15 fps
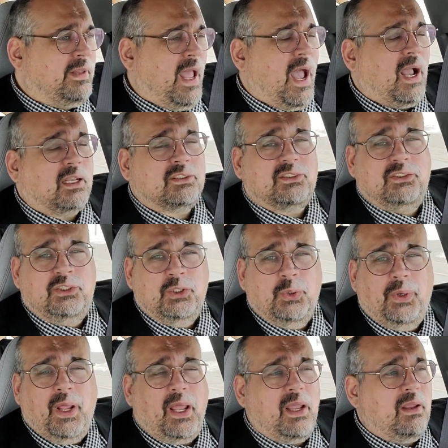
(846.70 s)
tax
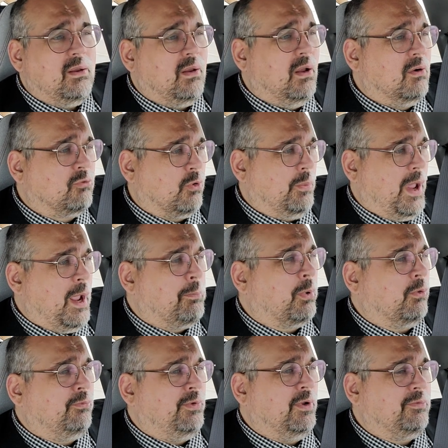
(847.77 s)
due day from
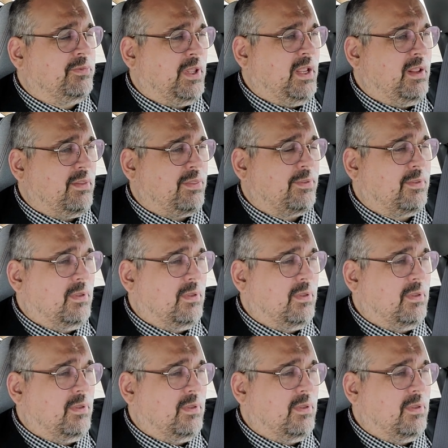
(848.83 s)
April 15th